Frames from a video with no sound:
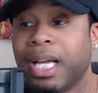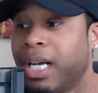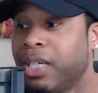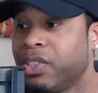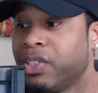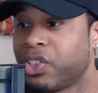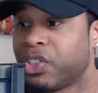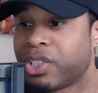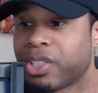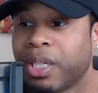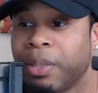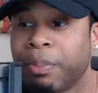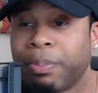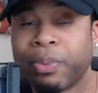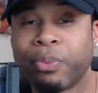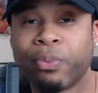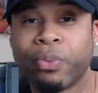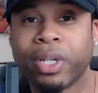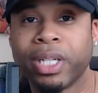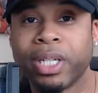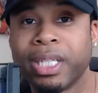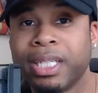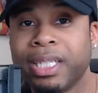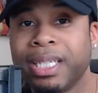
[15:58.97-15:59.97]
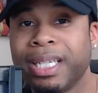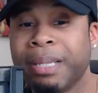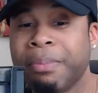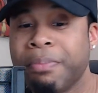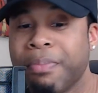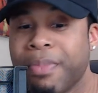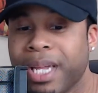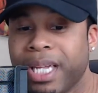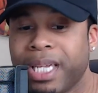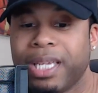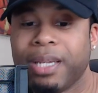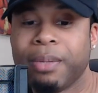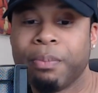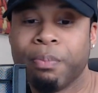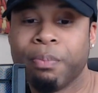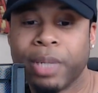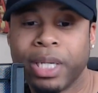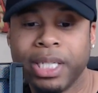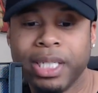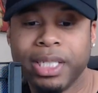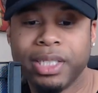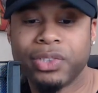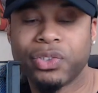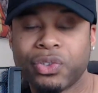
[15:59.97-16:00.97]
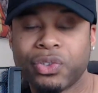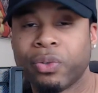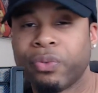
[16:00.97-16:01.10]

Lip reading: just up and running and making money.